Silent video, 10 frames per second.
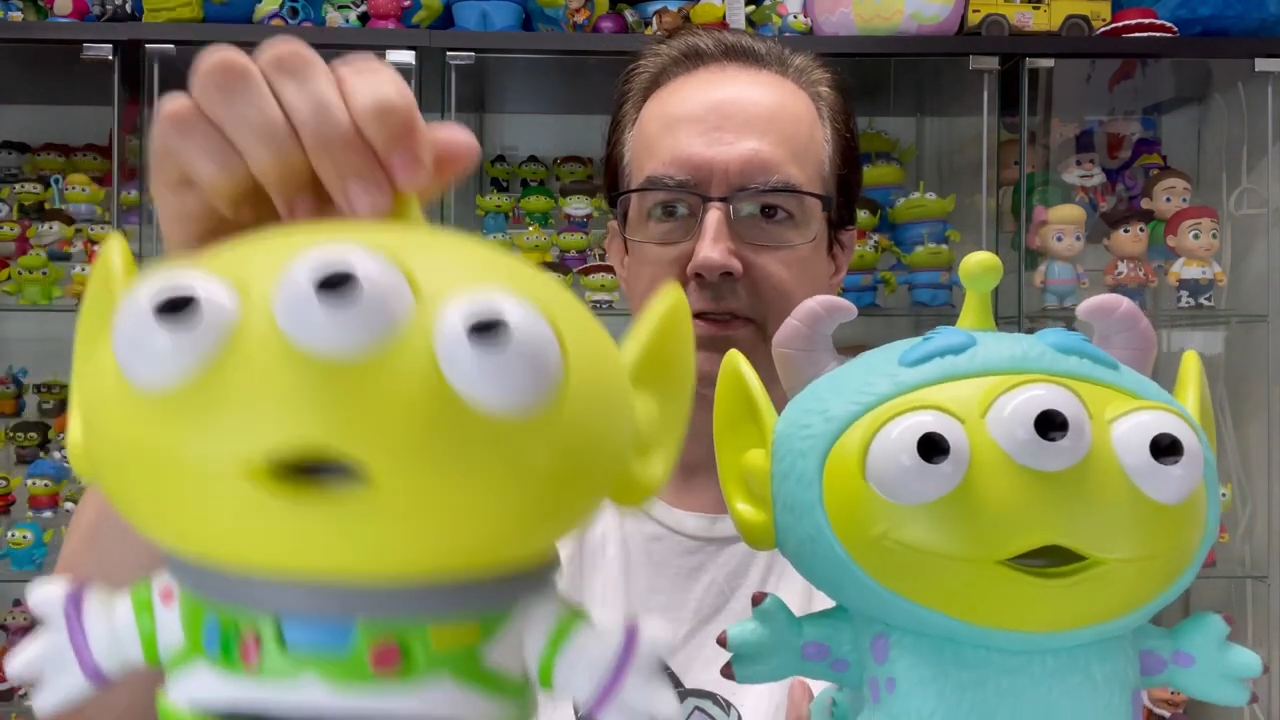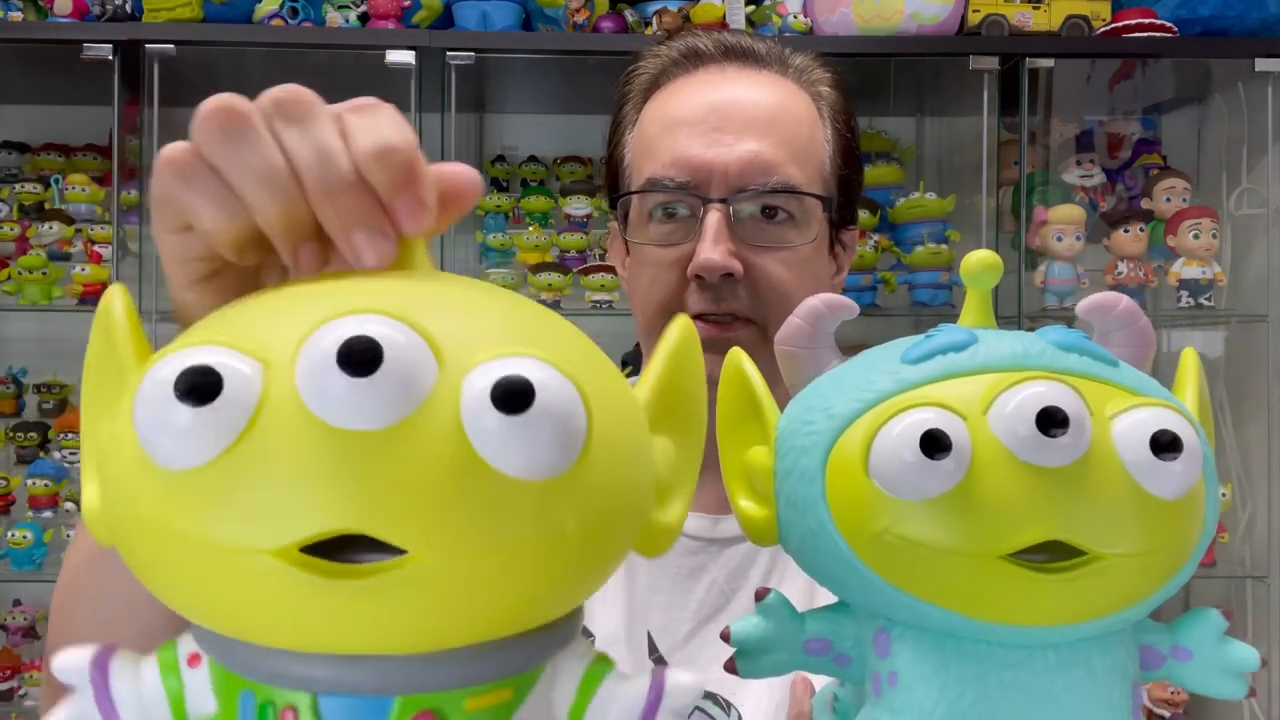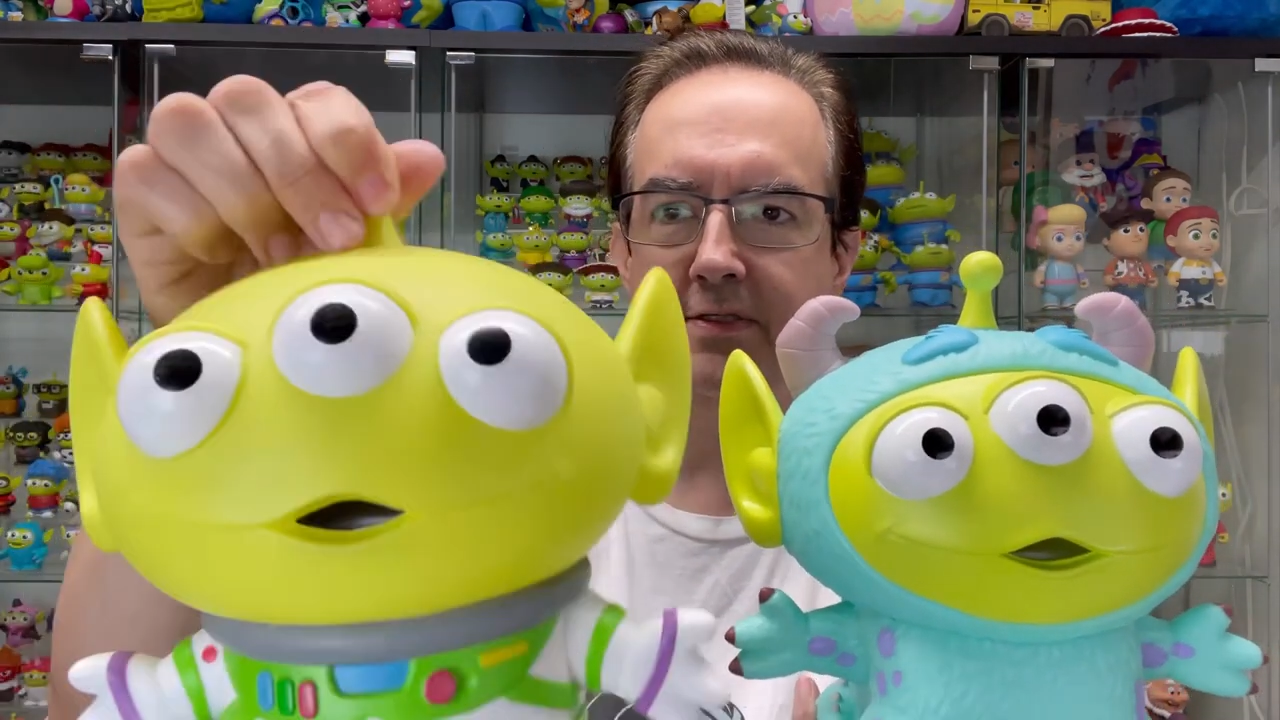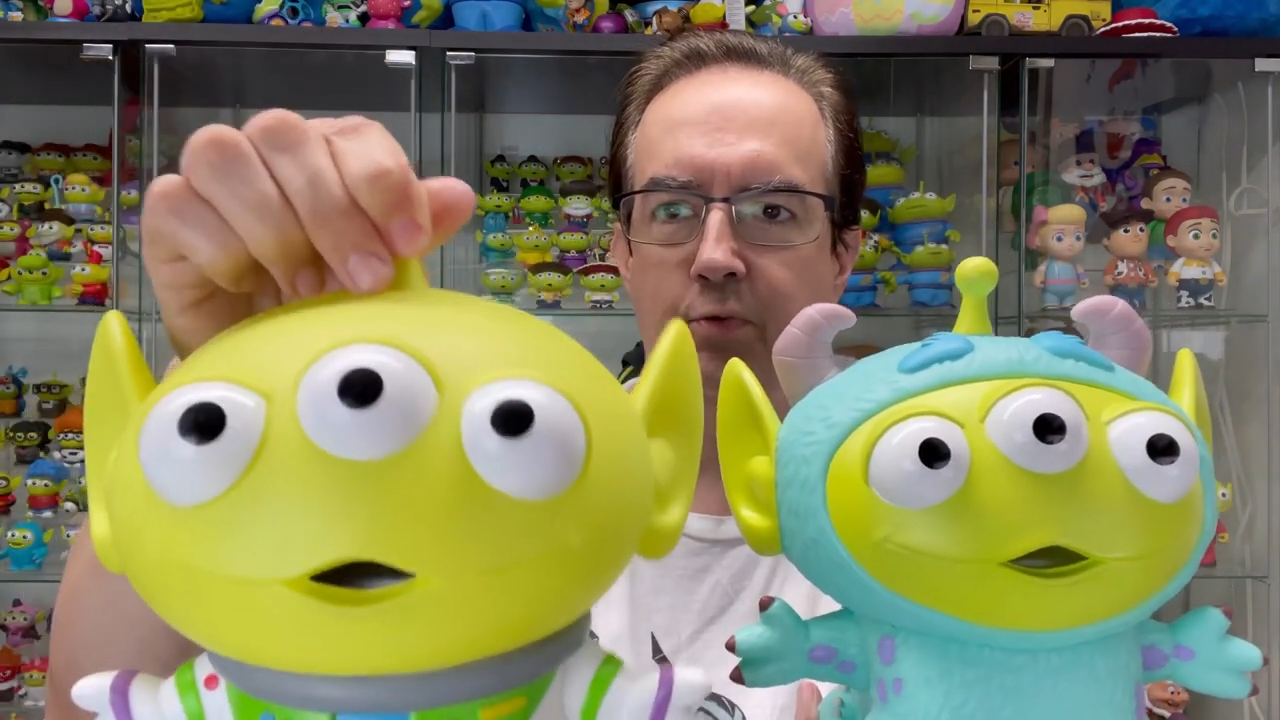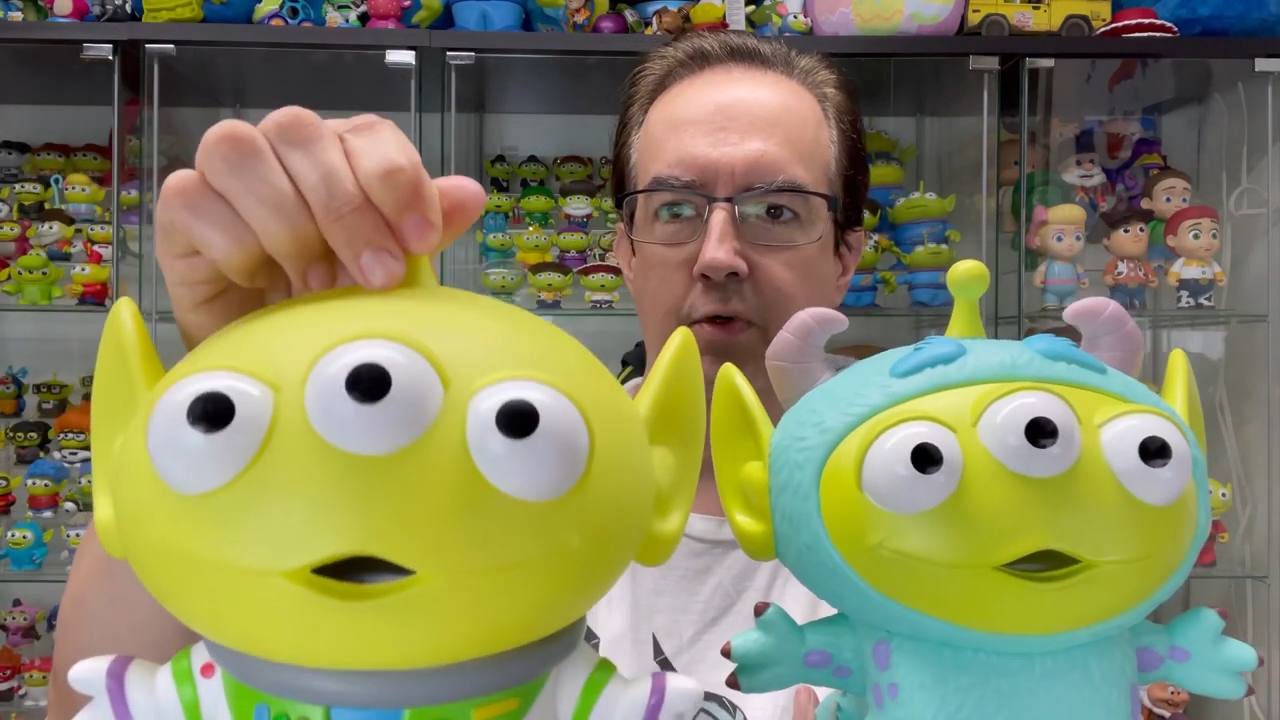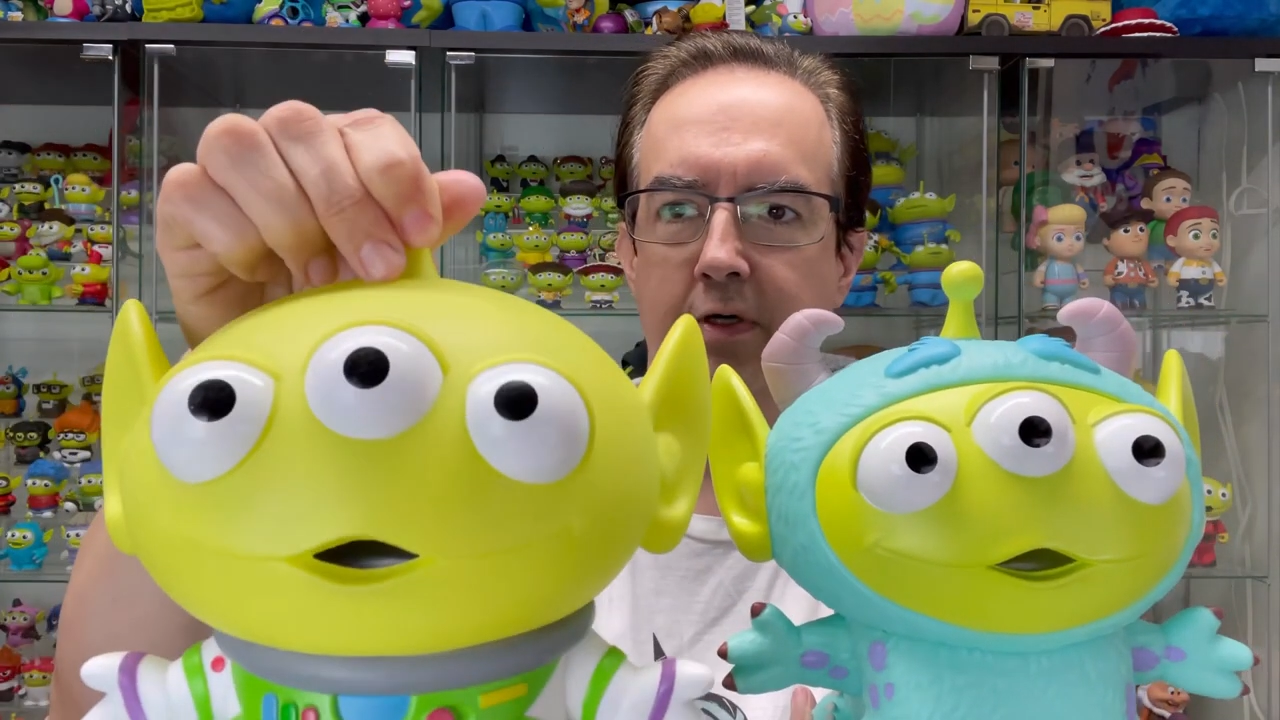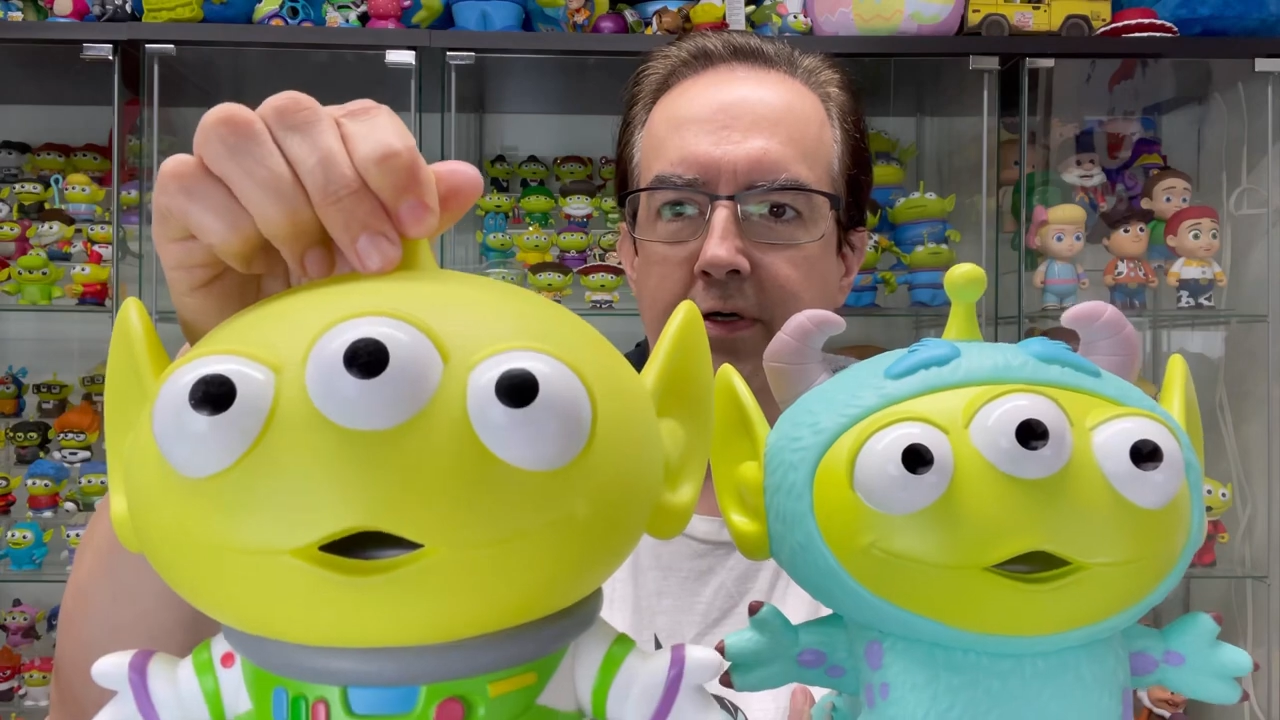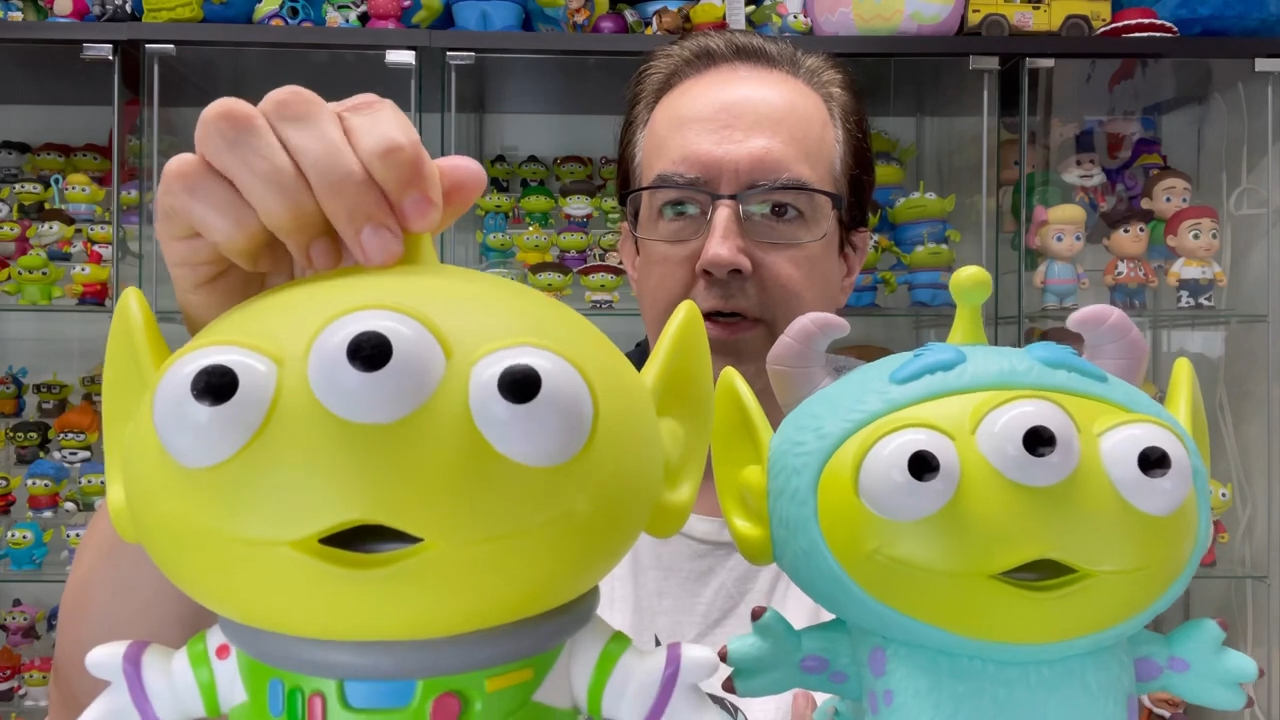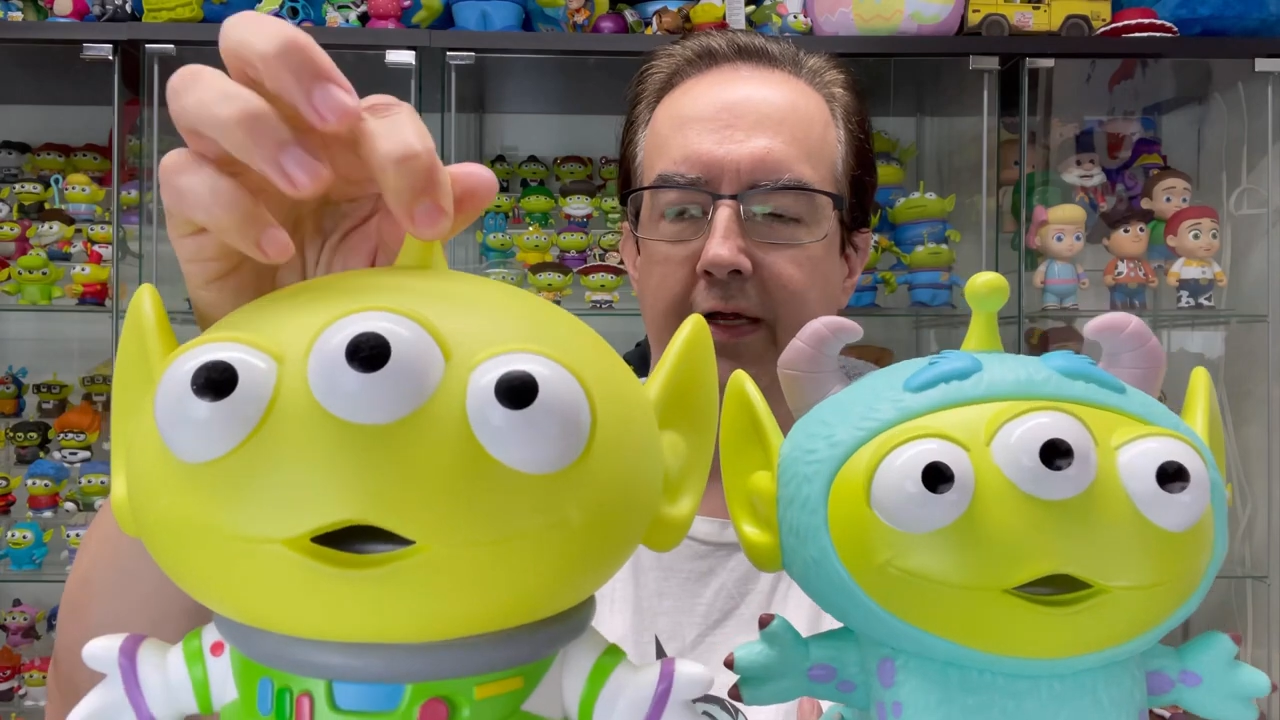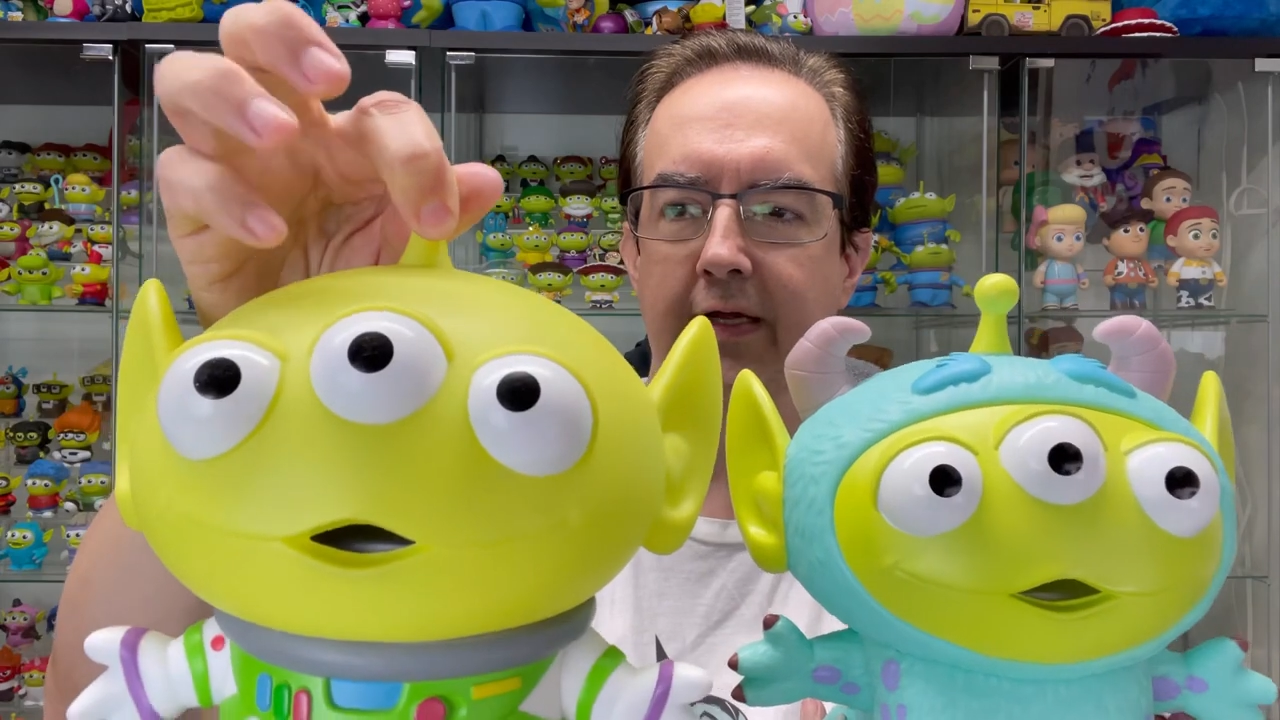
this one,